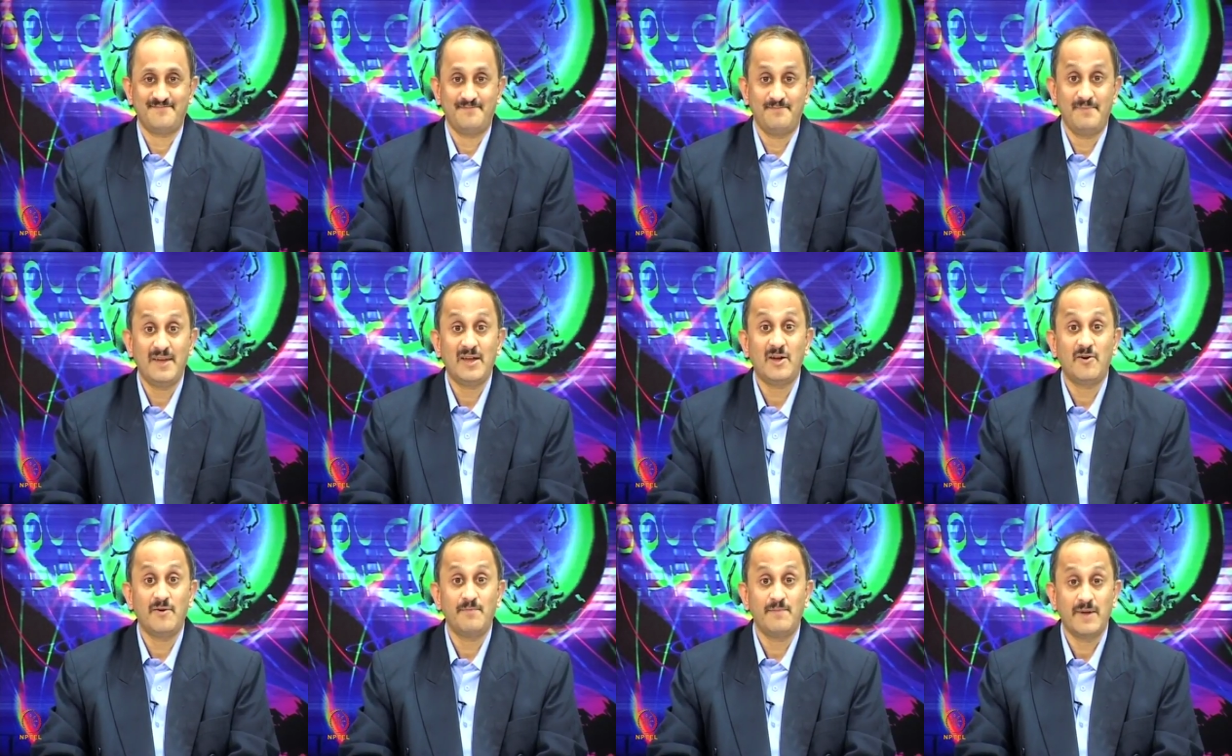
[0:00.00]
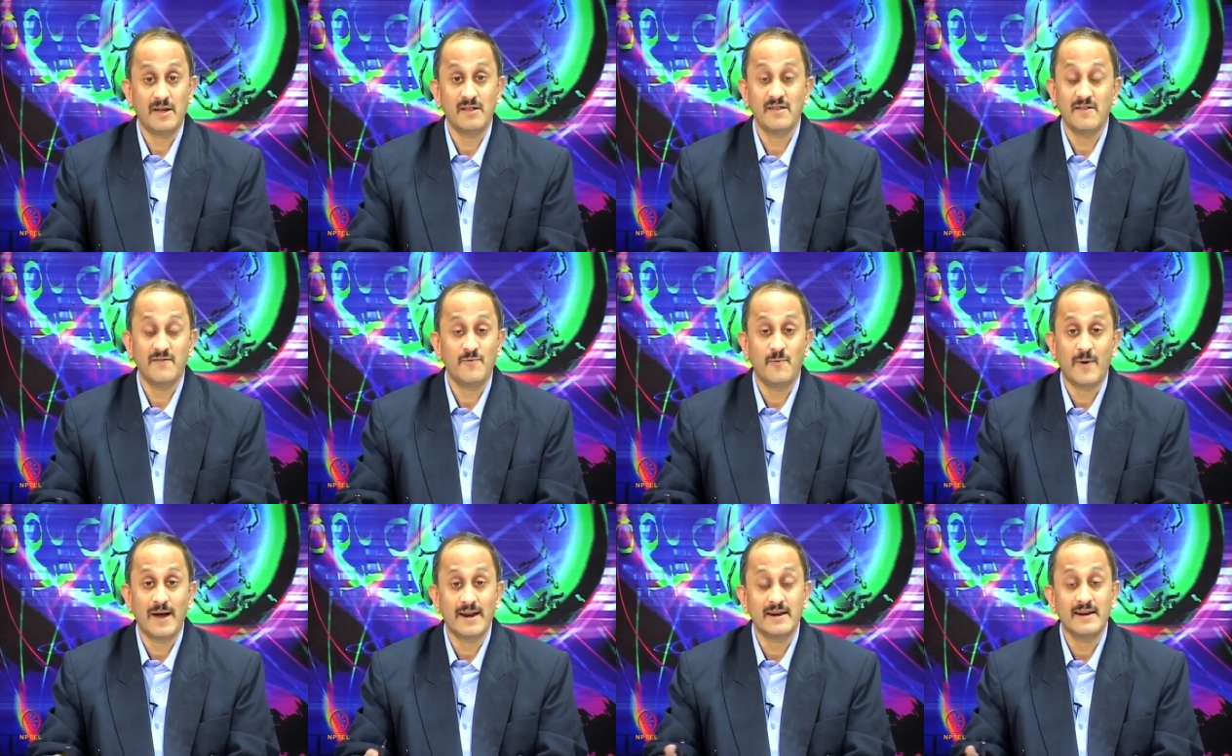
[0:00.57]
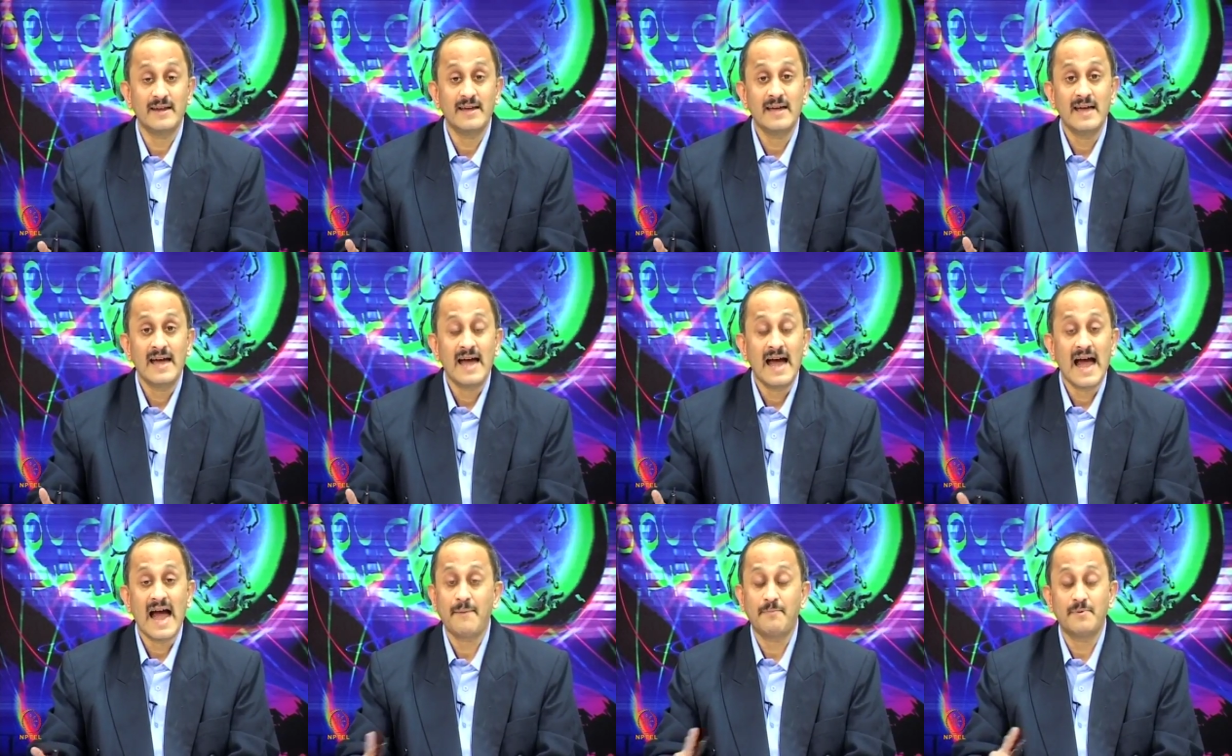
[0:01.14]
because if one
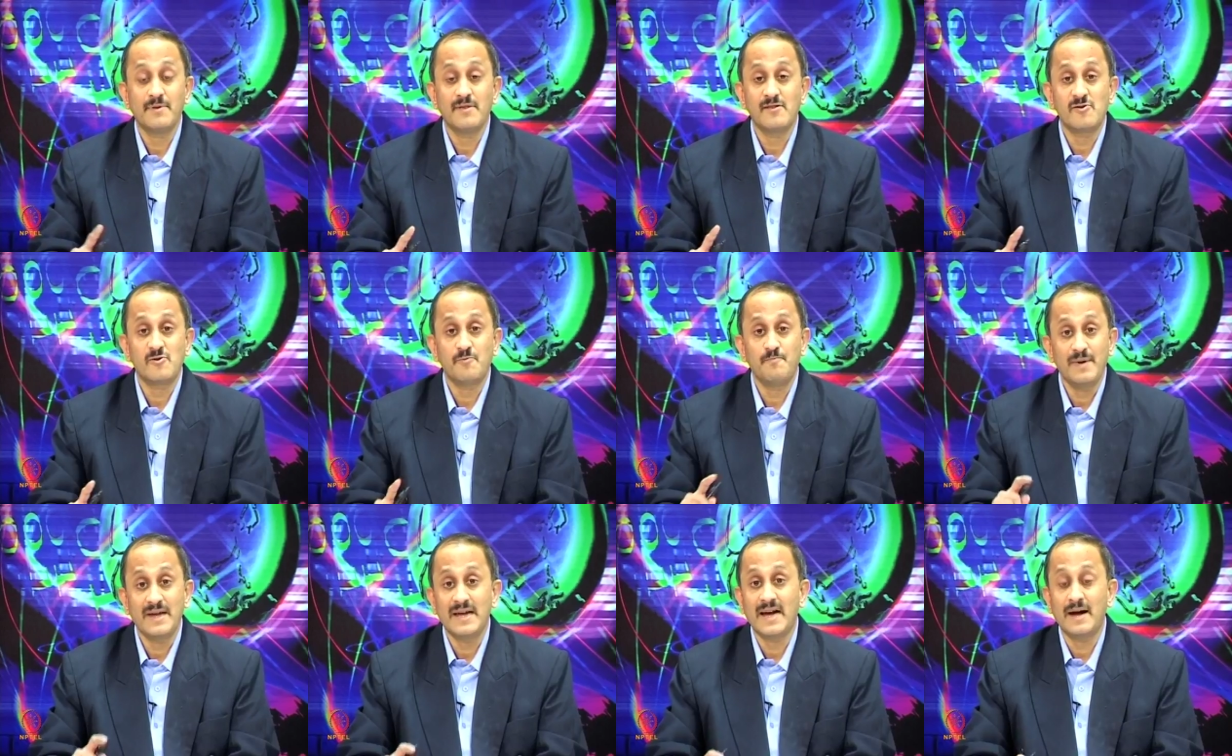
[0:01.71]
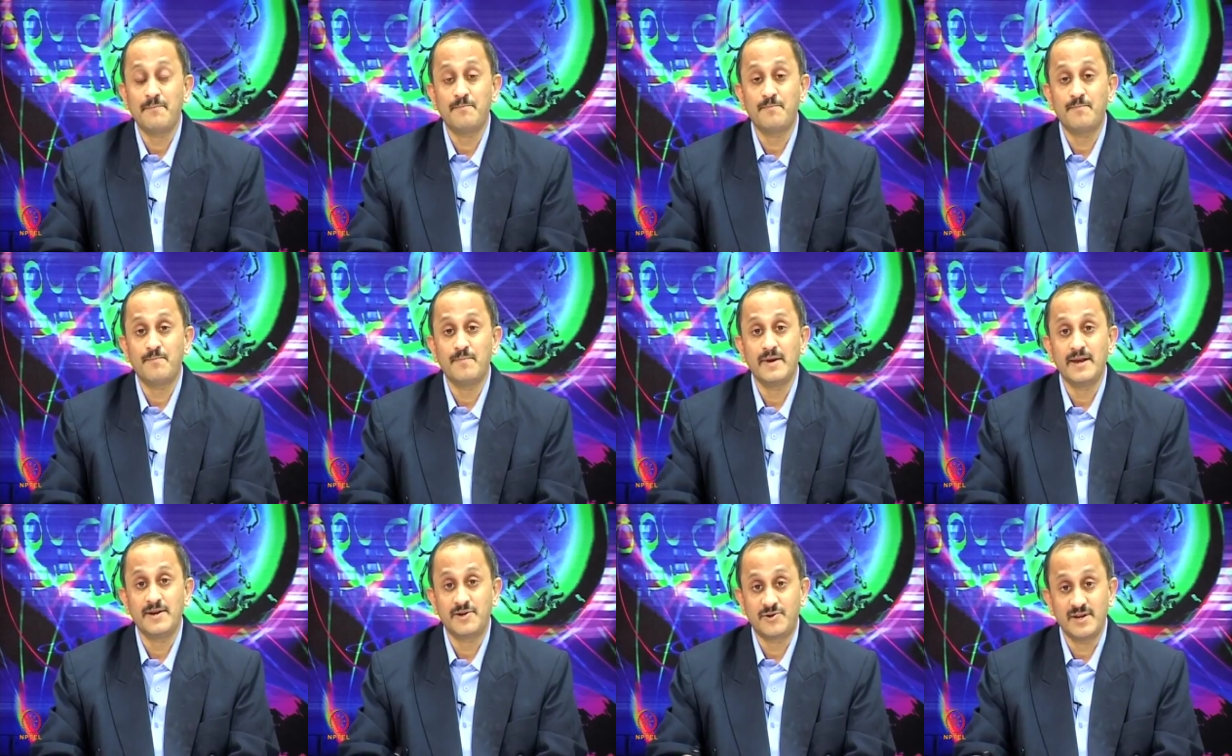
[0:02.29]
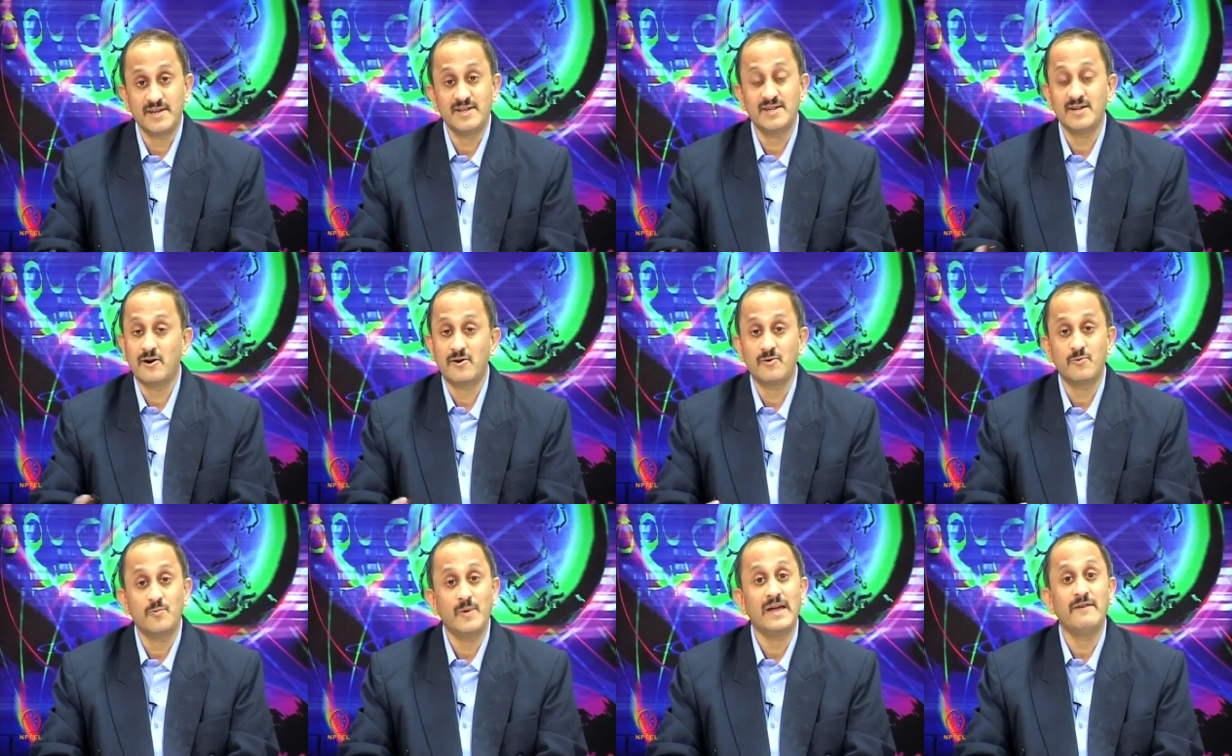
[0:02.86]
happens to pick up literature
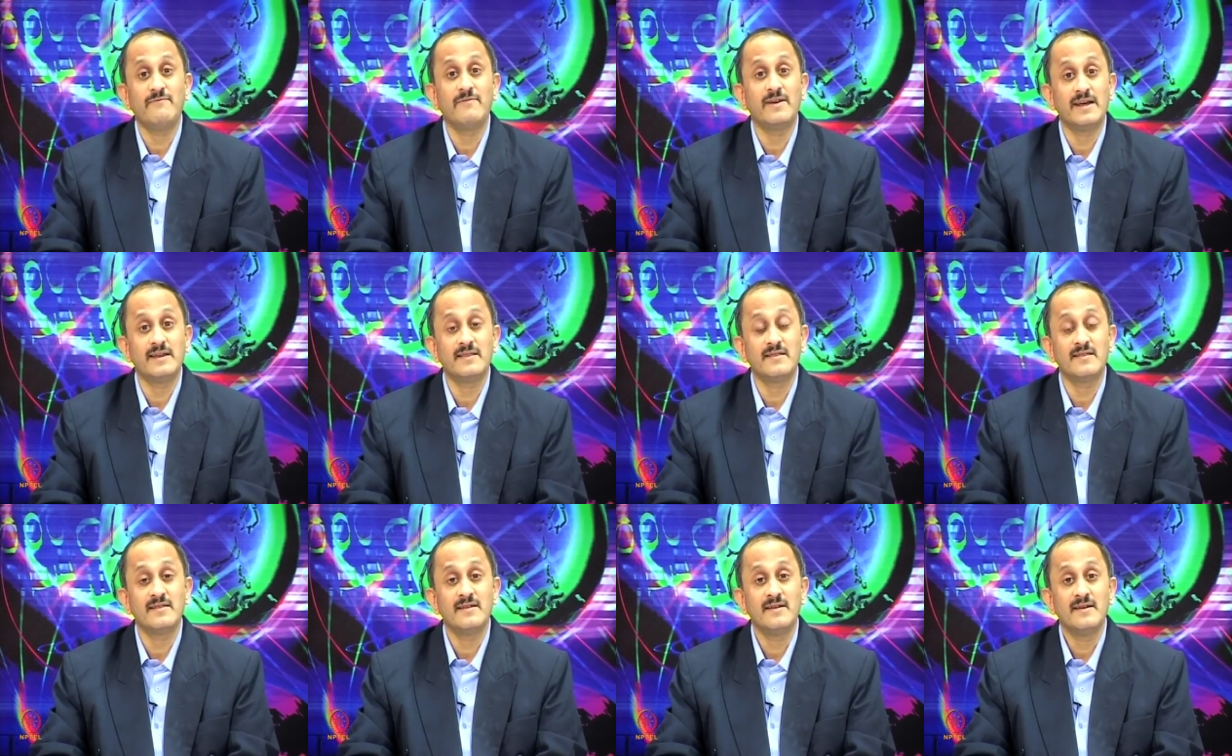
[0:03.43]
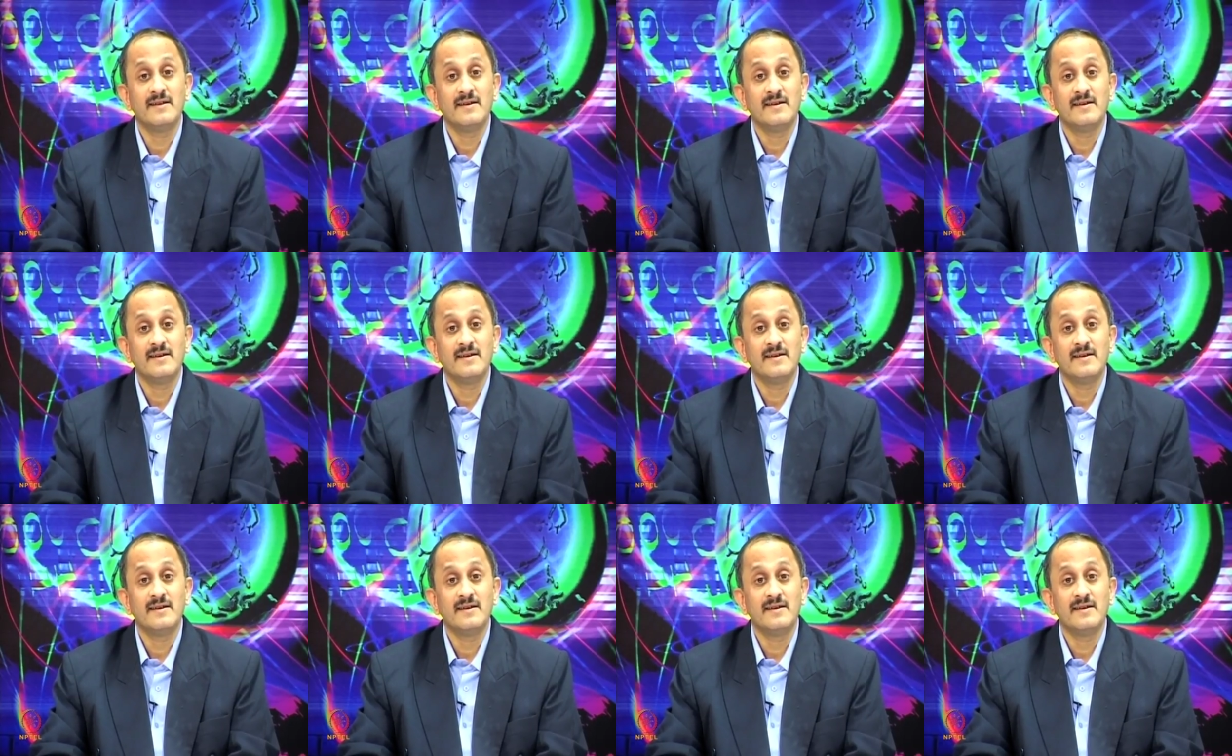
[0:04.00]
on wavelets,